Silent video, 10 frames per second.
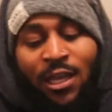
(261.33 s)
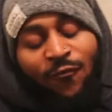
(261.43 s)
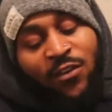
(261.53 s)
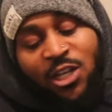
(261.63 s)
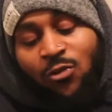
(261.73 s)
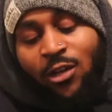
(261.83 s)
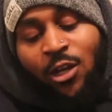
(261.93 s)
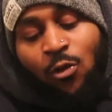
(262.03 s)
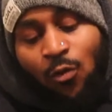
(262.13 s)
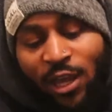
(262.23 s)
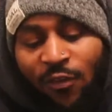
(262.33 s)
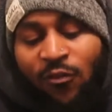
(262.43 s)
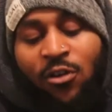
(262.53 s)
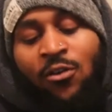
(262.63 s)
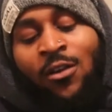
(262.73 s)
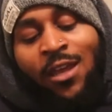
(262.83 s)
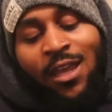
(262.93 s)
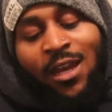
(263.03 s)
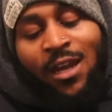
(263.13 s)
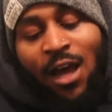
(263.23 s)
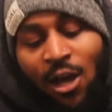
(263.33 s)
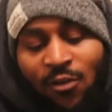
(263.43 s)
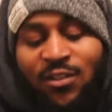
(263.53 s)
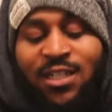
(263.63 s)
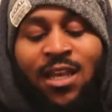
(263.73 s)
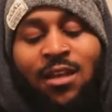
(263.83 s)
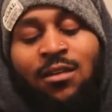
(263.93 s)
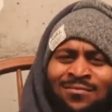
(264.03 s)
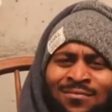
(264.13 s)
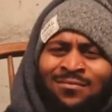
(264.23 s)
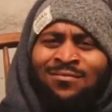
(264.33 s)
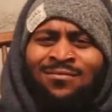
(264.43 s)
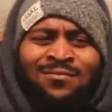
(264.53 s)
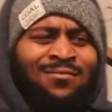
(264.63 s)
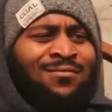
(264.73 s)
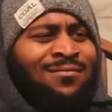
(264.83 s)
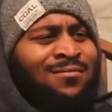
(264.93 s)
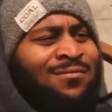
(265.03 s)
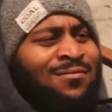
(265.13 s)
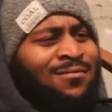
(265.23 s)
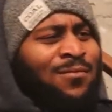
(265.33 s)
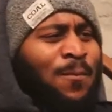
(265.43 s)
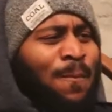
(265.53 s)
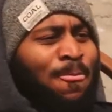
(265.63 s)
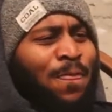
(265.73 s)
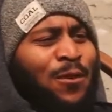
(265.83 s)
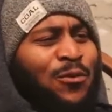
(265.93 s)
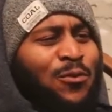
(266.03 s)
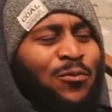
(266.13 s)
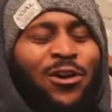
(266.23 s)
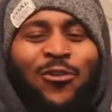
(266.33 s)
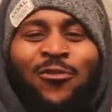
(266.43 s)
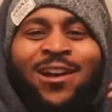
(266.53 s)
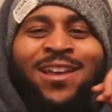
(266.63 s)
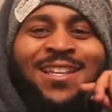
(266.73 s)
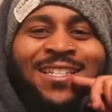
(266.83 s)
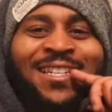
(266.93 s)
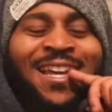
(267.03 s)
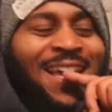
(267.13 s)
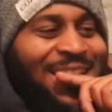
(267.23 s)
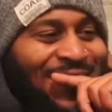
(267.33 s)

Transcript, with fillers: Featuring Quavo and Offset. Whoa, what is this?